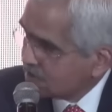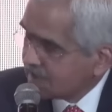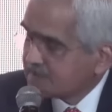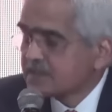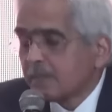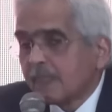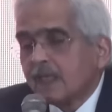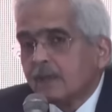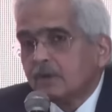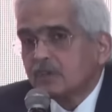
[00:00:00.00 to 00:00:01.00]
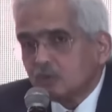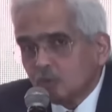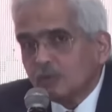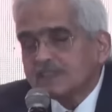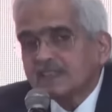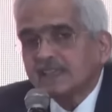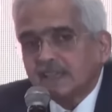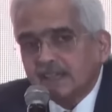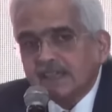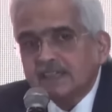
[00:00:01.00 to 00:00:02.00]
projects. But you will
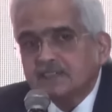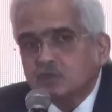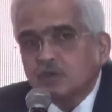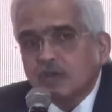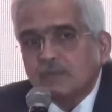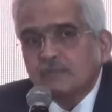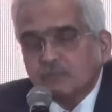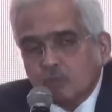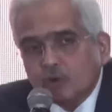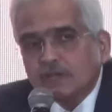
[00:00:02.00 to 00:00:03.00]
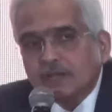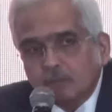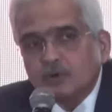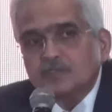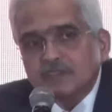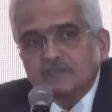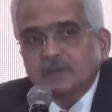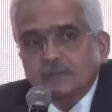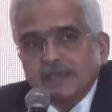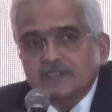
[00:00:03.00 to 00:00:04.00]
see in days to come, more and more
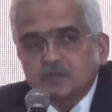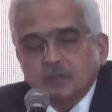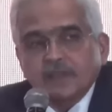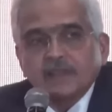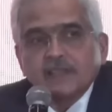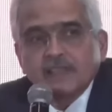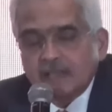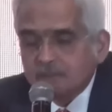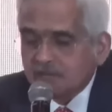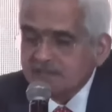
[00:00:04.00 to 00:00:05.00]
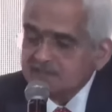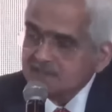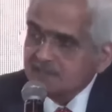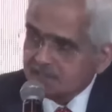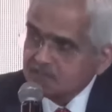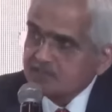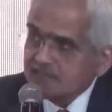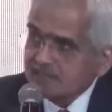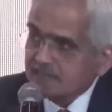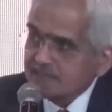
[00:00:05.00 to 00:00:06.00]
central banks will embrace
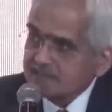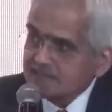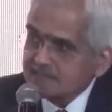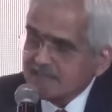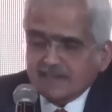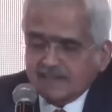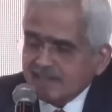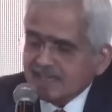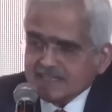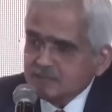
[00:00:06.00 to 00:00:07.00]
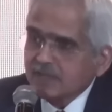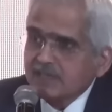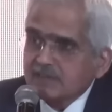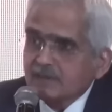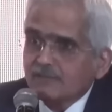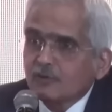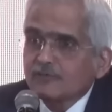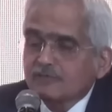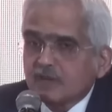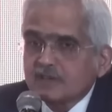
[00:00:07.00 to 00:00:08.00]
digital currencies. And India has been in the
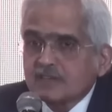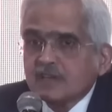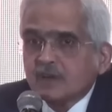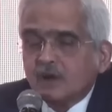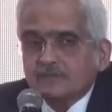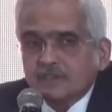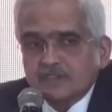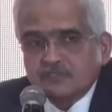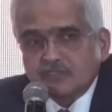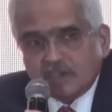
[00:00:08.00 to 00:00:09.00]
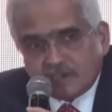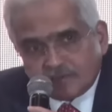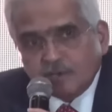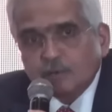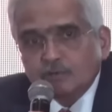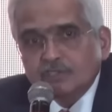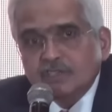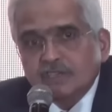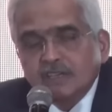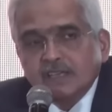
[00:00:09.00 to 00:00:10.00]
forefront of the digital
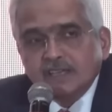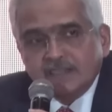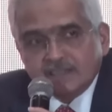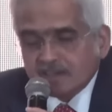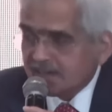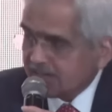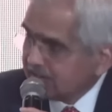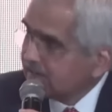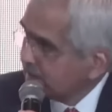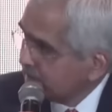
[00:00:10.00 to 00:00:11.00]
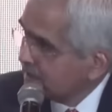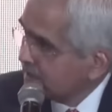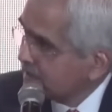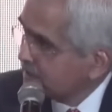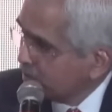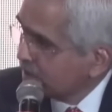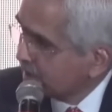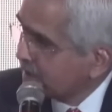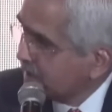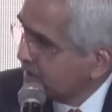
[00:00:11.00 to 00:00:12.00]
revolution in the current,
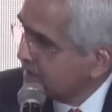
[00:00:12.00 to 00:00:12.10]
in